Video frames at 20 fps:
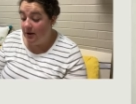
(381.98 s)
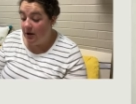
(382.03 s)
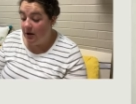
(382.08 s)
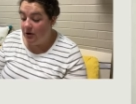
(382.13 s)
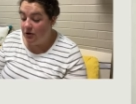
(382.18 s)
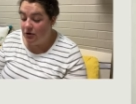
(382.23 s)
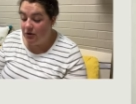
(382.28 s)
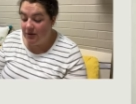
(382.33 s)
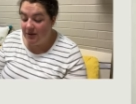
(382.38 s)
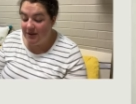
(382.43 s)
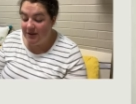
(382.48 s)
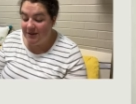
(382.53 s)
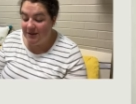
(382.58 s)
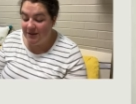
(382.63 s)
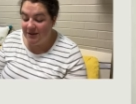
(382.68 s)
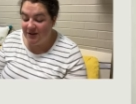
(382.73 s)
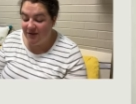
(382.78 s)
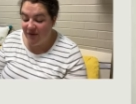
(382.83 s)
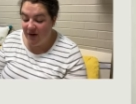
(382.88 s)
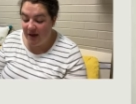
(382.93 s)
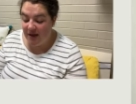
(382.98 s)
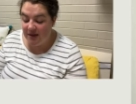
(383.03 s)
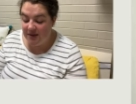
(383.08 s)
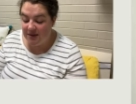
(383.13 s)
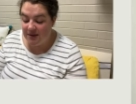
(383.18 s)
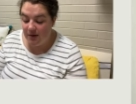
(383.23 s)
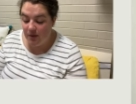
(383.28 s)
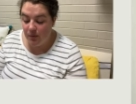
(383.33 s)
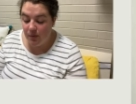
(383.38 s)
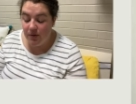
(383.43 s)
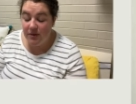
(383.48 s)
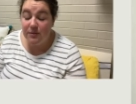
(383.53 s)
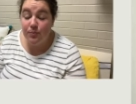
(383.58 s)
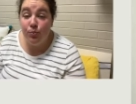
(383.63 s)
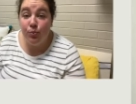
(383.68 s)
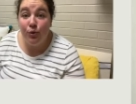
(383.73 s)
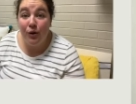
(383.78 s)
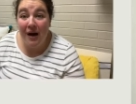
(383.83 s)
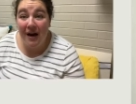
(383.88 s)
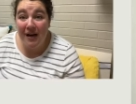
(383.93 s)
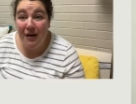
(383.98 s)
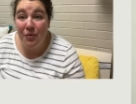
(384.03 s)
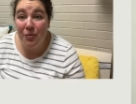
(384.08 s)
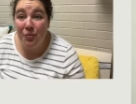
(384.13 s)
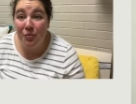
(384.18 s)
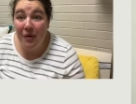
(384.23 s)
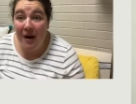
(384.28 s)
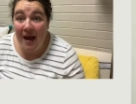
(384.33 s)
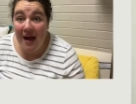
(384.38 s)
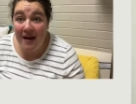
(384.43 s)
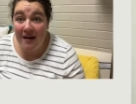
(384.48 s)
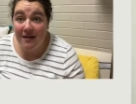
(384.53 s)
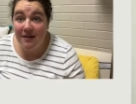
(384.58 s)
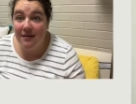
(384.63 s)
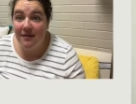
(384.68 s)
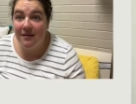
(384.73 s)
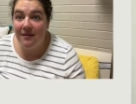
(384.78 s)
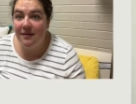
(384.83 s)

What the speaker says: Judas's face was bright red.